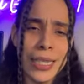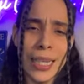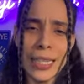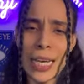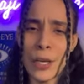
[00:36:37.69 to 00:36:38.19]
to
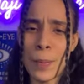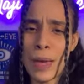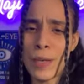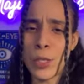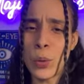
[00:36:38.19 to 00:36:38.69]
think that you're
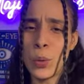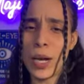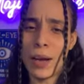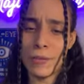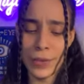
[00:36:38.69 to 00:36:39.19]
maybe too
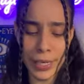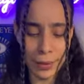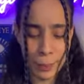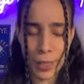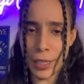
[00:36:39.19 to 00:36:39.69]

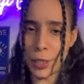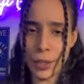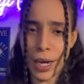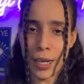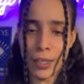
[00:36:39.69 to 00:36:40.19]
confident, but you're
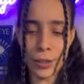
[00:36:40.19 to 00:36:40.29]
not.